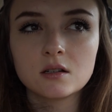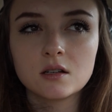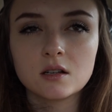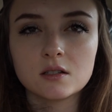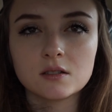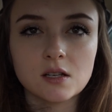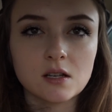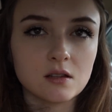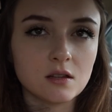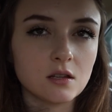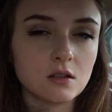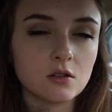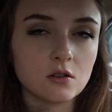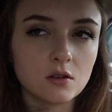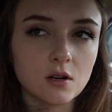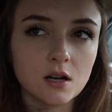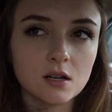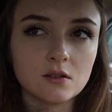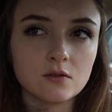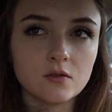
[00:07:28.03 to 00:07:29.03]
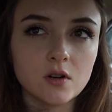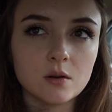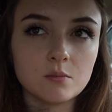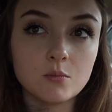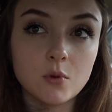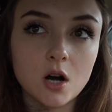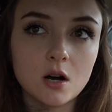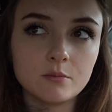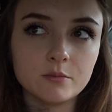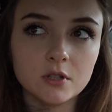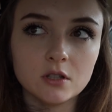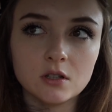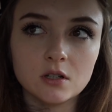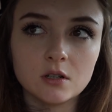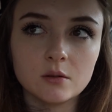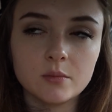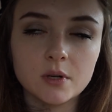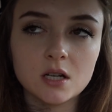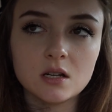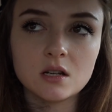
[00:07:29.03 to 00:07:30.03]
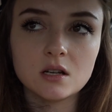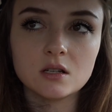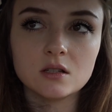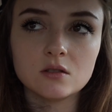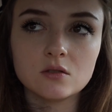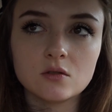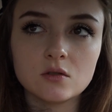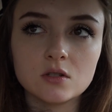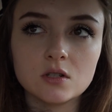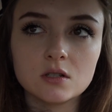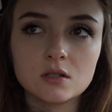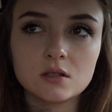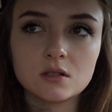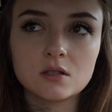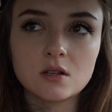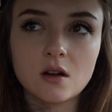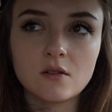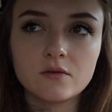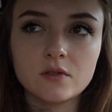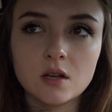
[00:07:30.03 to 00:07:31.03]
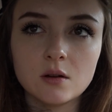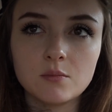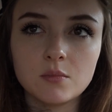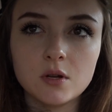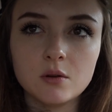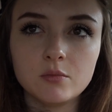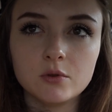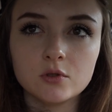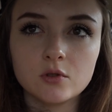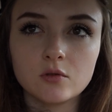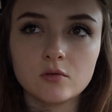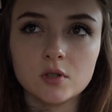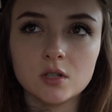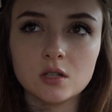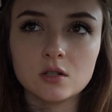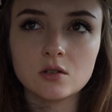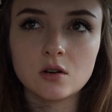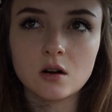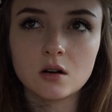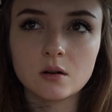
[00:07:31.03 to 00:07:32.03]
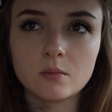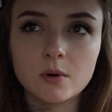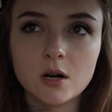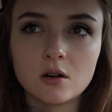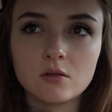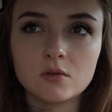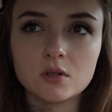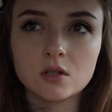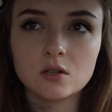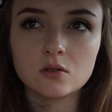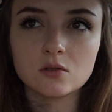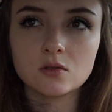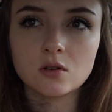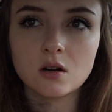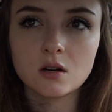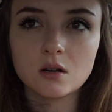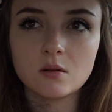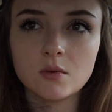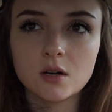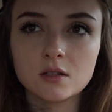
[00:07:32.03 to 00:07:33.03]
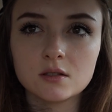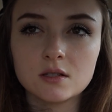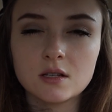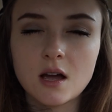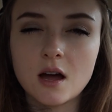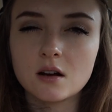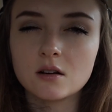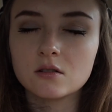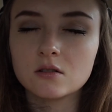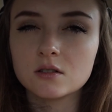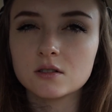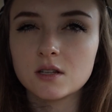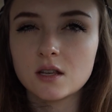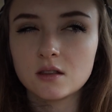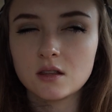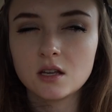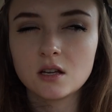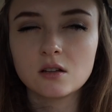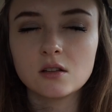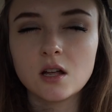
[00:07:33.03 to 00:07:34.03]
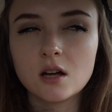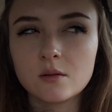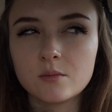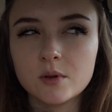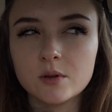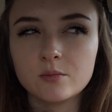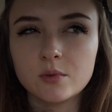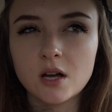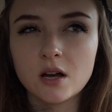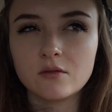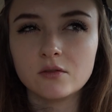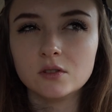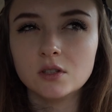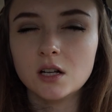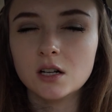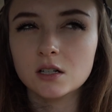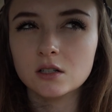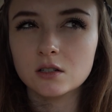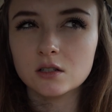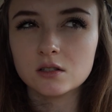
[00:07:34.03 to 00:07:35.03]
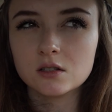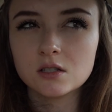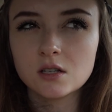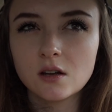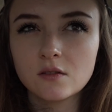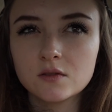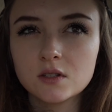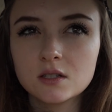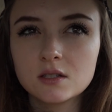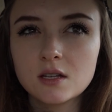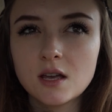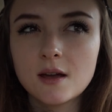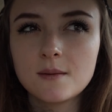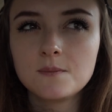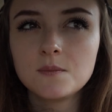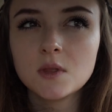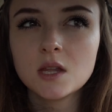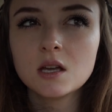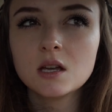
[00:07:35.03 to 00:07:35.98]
because I think they're kind of unpopular opinions, or just stuff that people don't really talk about when they're talking about Seattle, because I think a lot of people have a lot of good stuff to say.